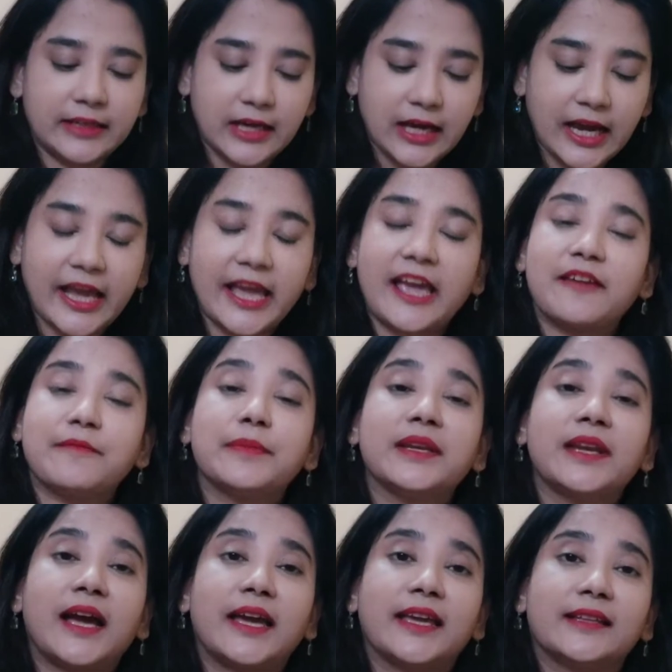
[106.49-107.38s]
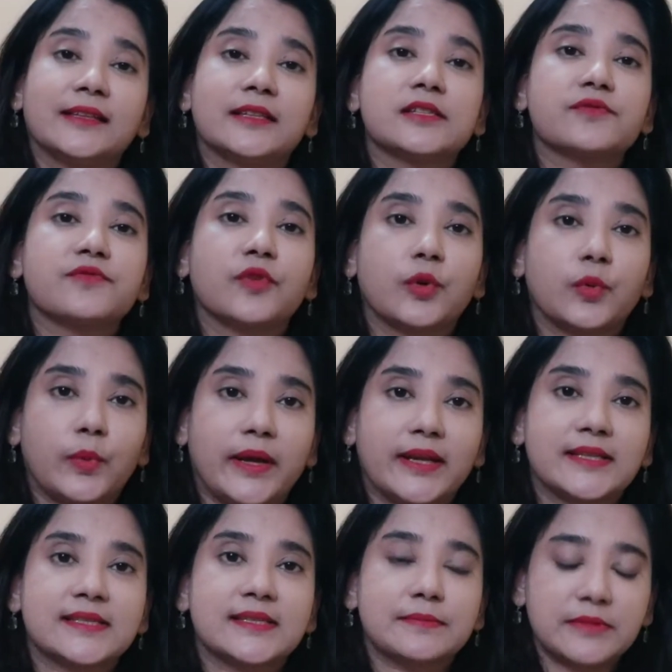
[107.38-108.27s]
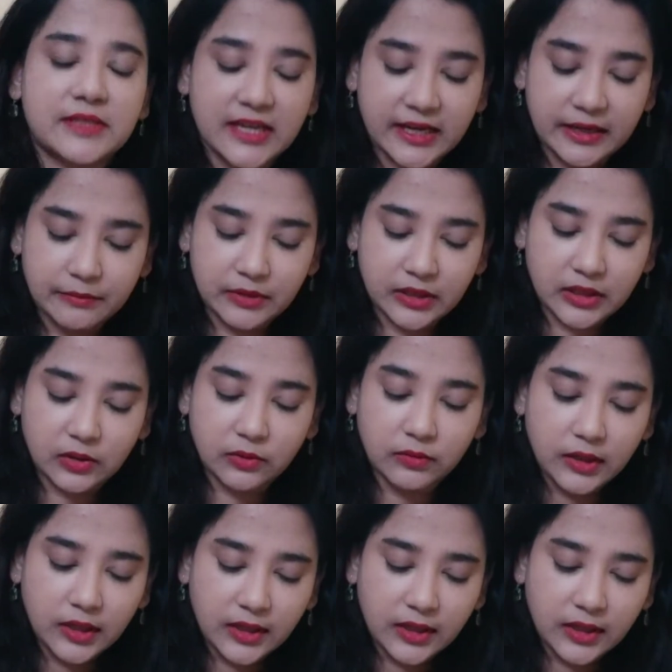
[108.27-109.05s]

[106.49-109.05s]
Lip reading: I have been eyeing this for quite some time now,